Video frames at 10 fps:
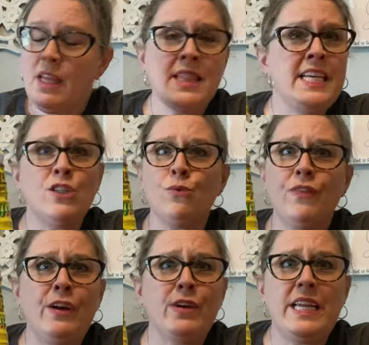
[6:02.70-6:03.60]
These are
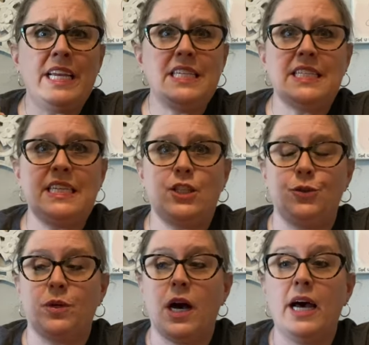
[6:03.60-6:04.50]
very easy
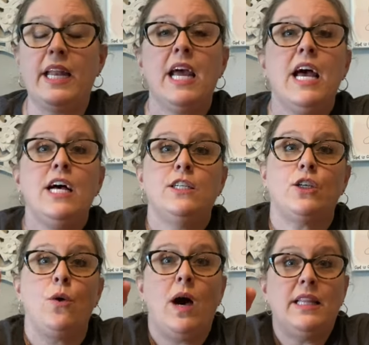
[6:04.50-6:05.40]
to cut.
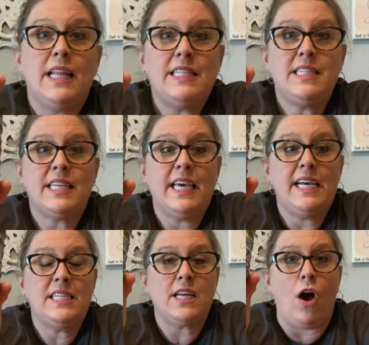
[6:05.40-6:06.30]
So let's
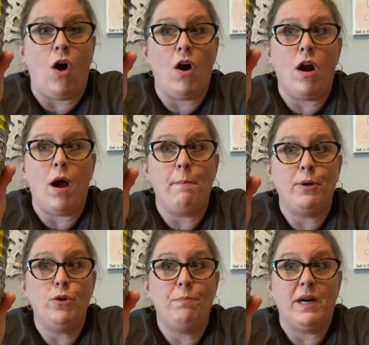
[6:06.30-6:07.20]
get our
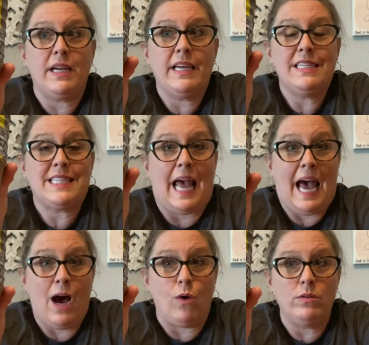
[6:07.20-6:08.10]
boo buckets
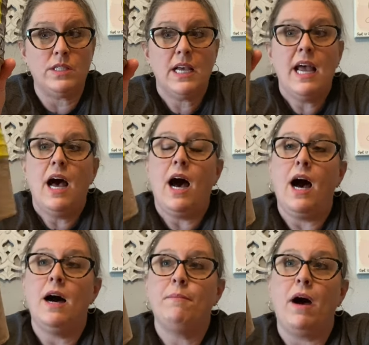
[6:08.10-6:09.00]
out
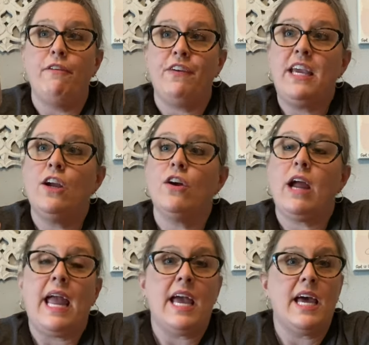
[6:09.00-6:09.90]
um, of
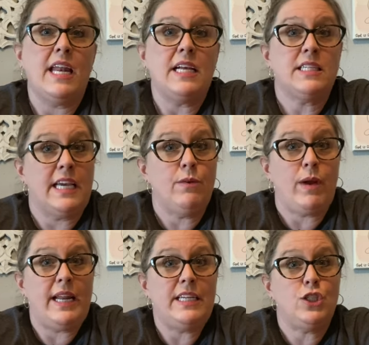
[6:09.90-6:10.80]
here and get
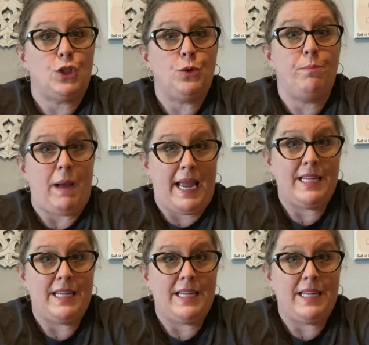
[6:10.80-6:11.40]
ready to paint.